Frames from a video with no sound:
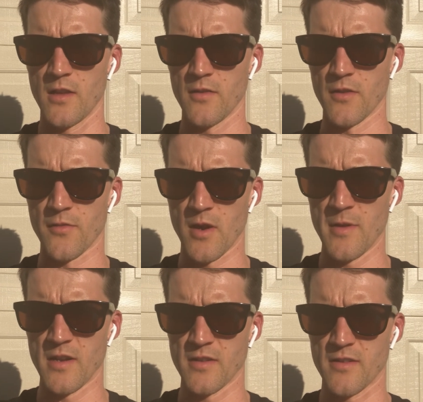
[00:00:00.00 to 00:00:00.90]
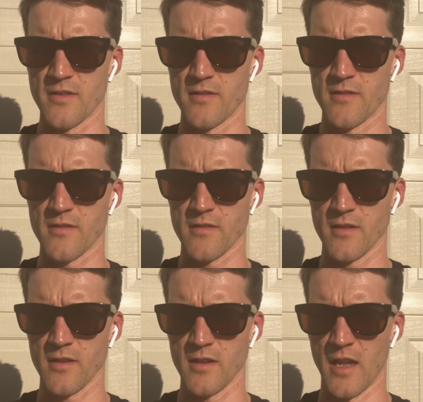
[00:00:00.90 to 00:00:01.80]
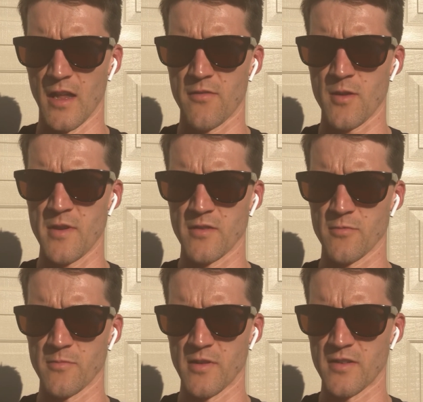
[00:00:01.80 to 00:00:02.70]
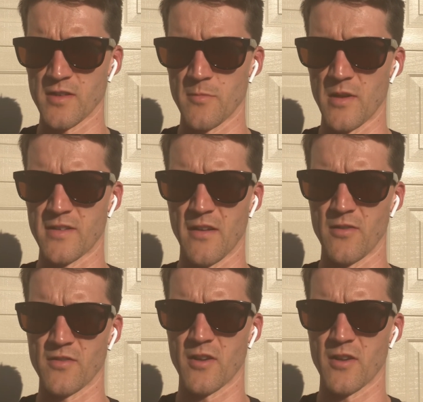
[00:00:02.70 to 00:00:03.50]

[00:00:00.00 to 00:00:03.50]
3 minutes, 3 minutes would be essentially best effort.